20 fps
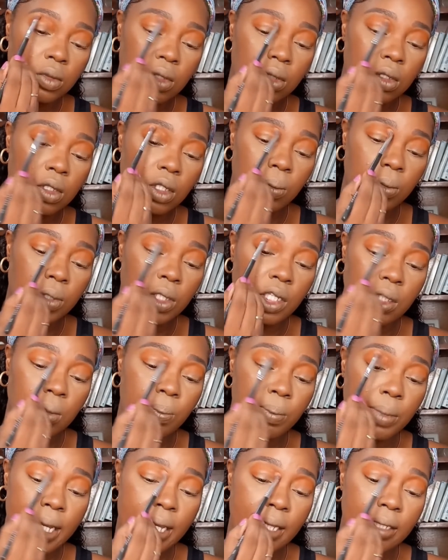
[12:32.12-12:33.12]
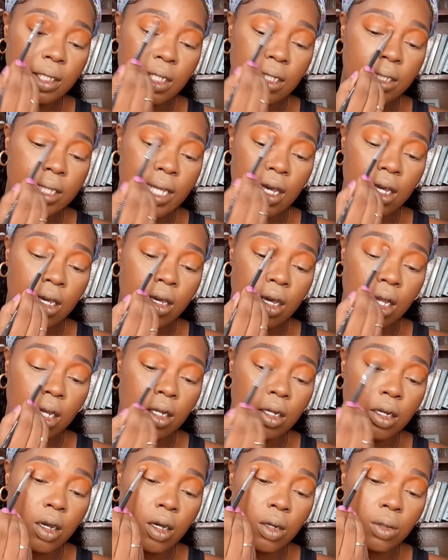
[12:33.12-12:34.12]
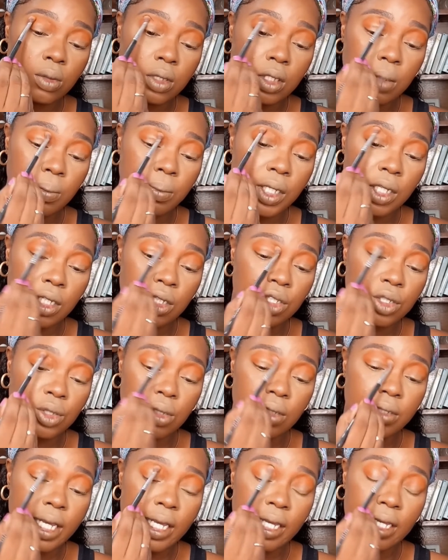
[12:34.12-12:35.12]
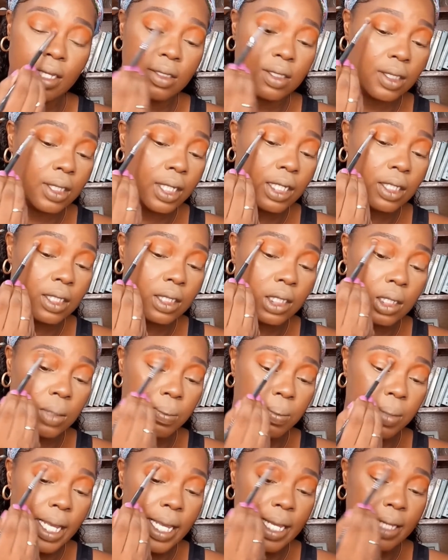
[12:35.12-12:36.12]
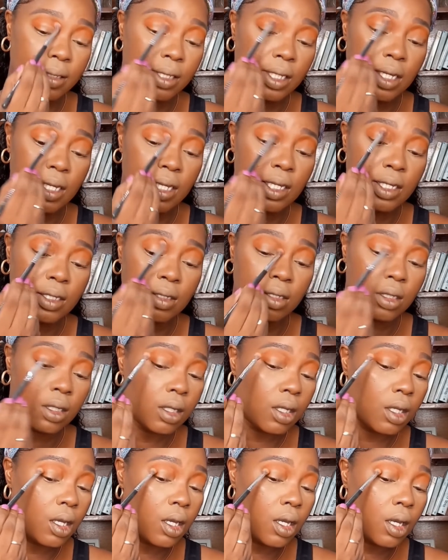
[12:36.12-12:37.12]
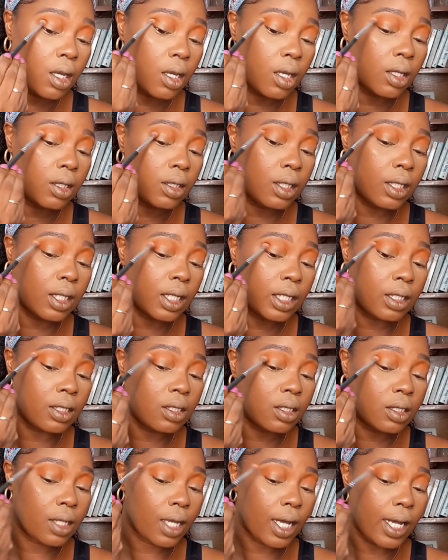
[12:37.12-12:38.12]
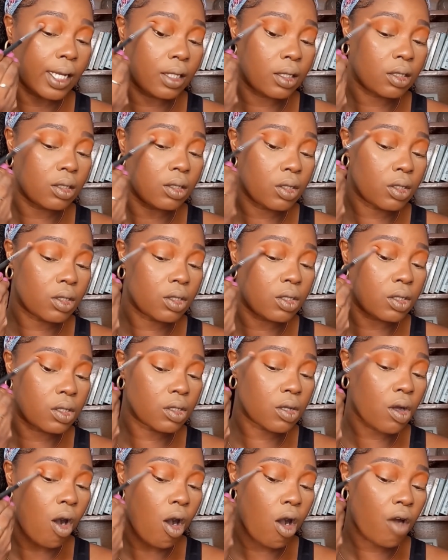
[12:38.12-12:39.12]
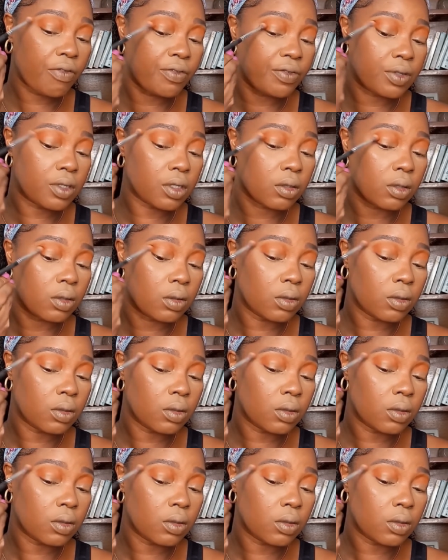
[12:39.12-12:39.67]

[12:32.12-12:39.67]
So I'm just blending that color out to make sure that it's nicely blended, nice and soft.